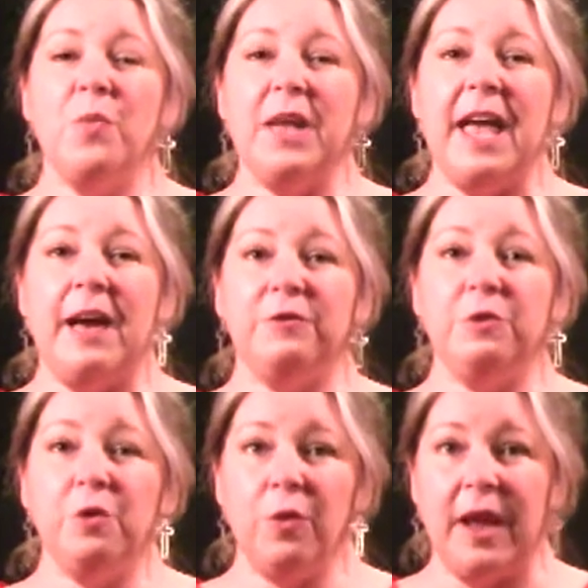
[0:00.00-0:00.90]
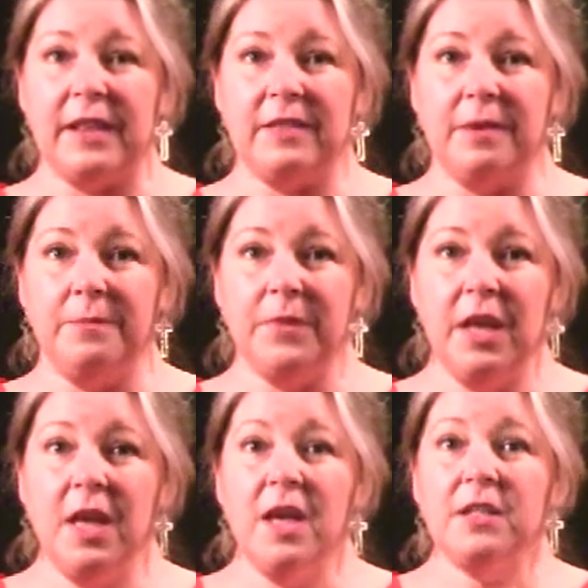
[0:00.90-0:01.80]
we have to credit them.
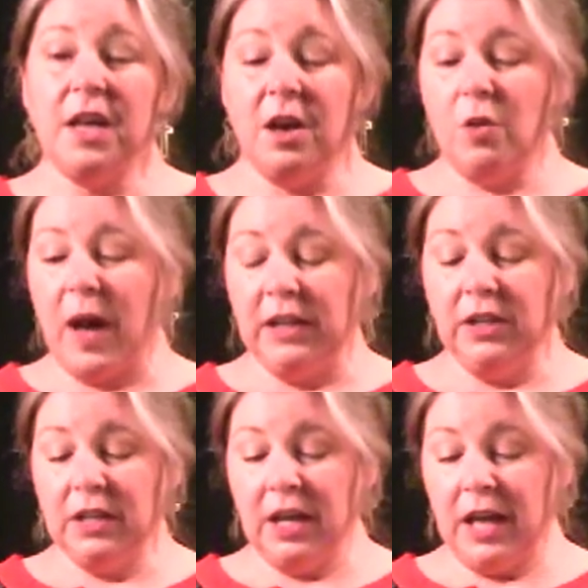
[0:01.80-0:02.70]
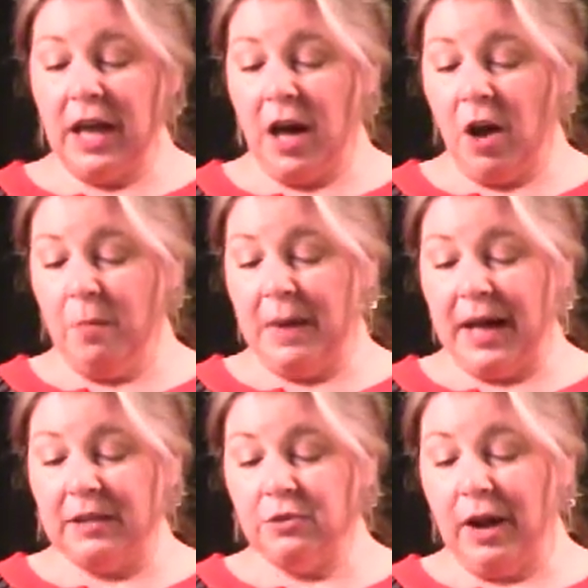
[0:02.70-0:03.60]
So I look on
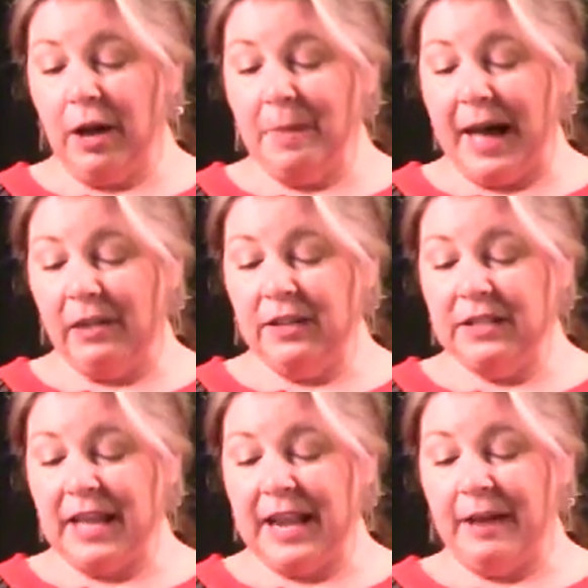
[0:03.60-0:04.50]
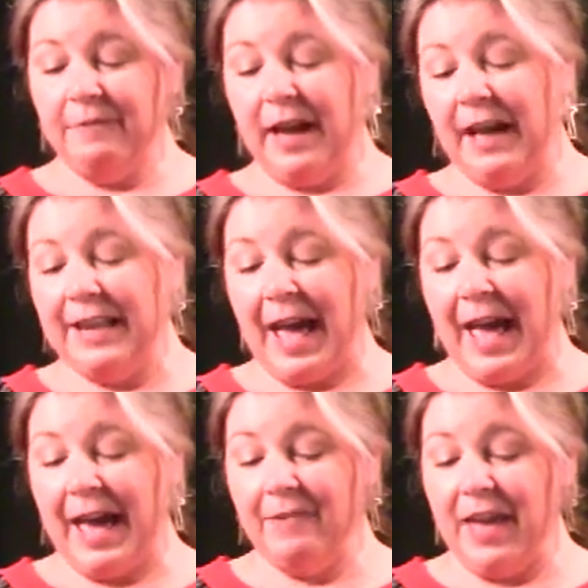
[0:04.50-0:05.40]
my trial balance and I find I
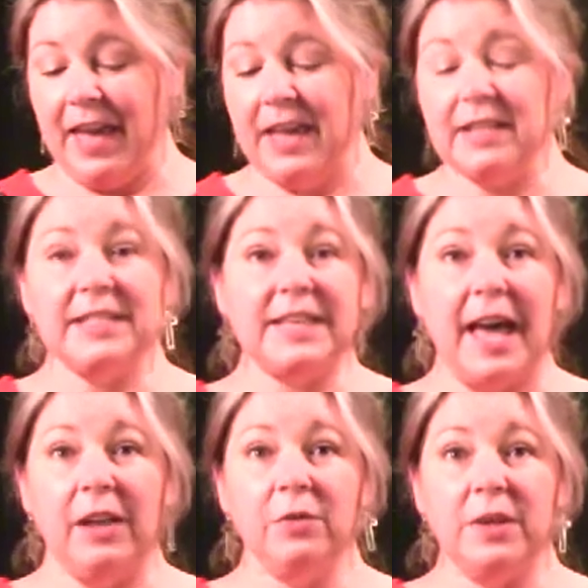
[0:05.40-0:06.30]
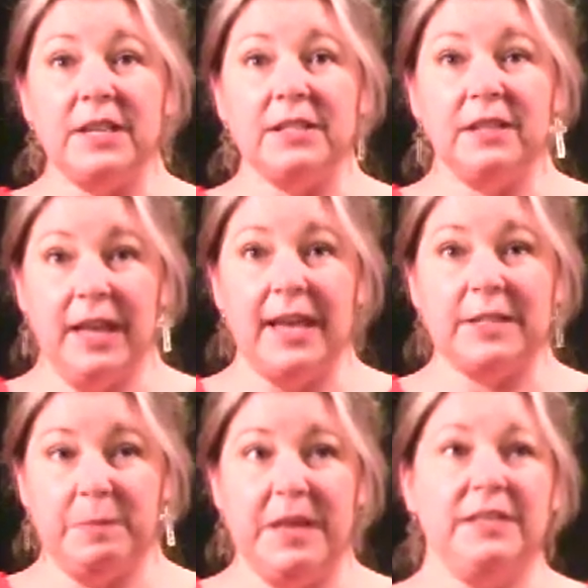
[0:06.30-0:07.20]
have a salaries
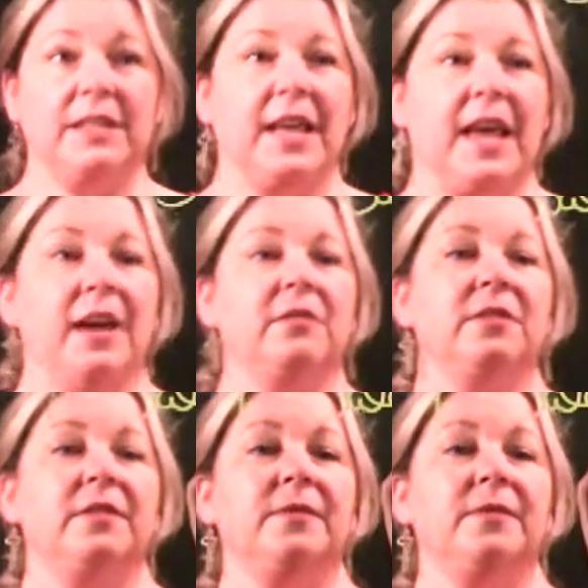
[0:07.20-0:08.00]
expense account.